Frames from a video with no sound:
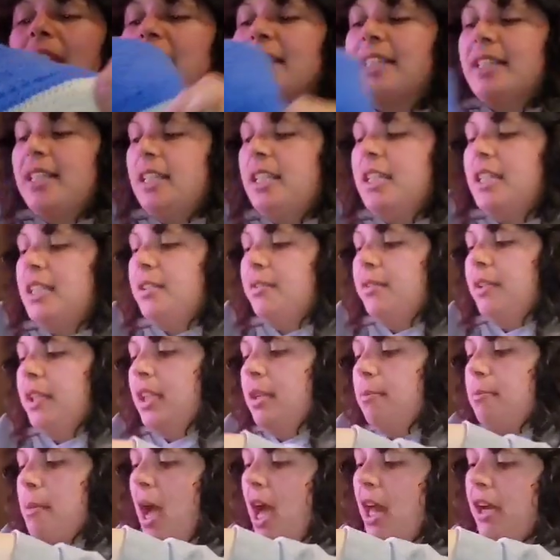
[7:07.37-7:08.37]
I guess it doesn't
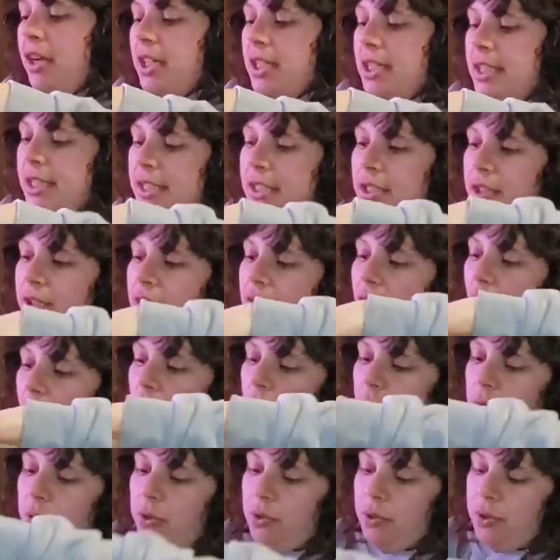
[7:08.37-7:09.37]
really matter. It still
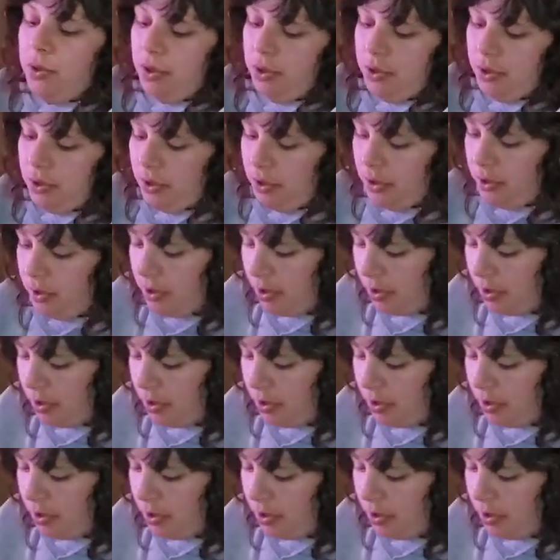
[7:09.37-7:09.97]
goes.